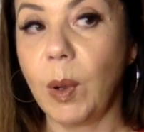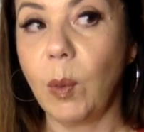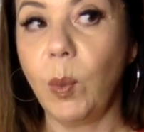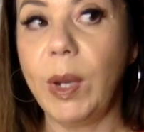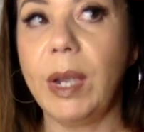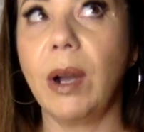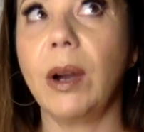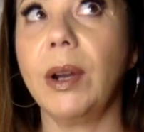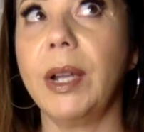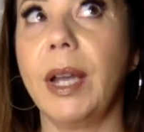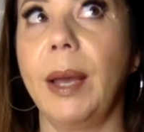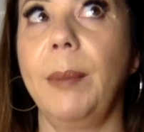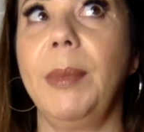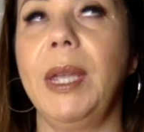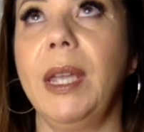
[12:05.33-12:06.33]
We are
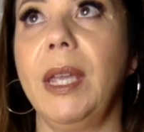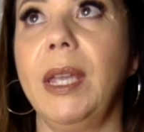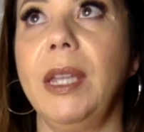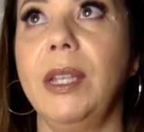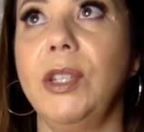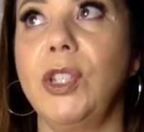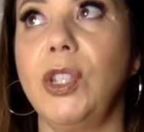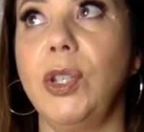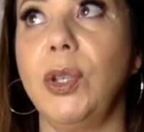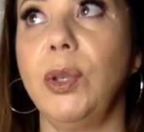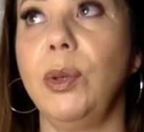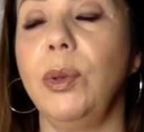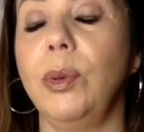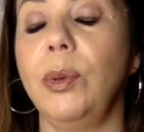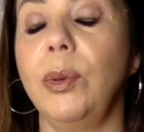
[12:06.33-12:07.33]
coming
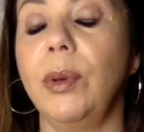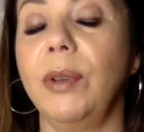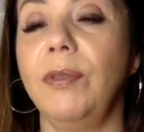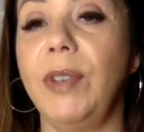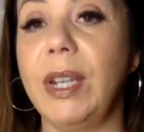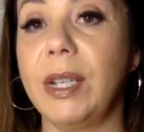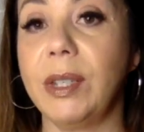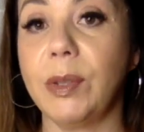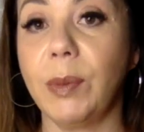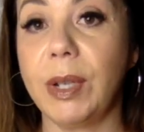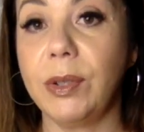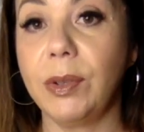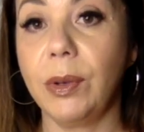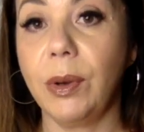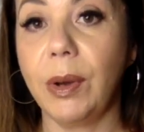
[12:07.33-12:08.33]
into Venus
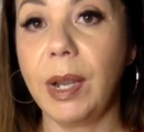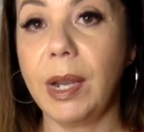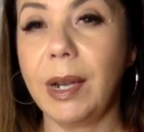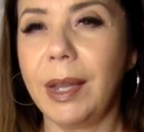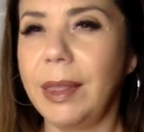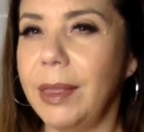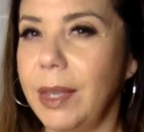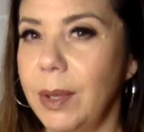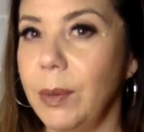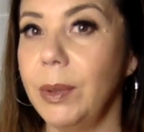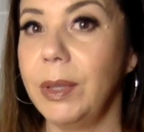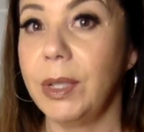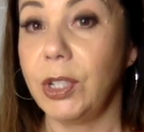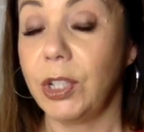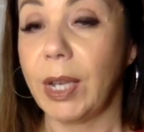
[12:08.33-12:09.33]
retrograde. I think we're
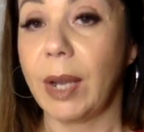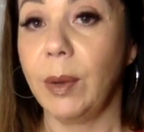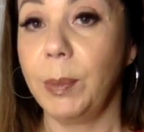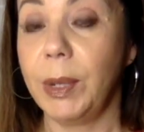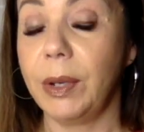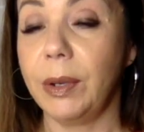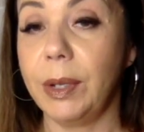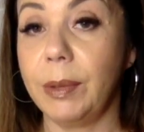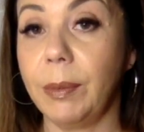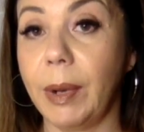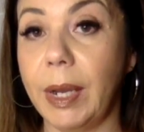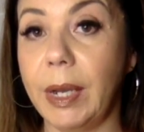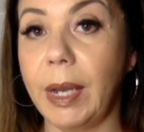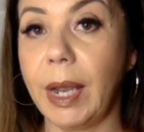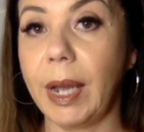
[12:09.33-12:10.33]
in the shadow period
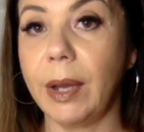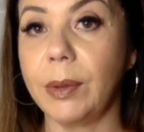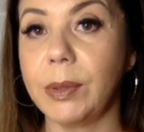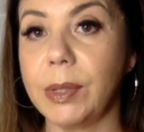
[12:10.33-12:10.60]
right now.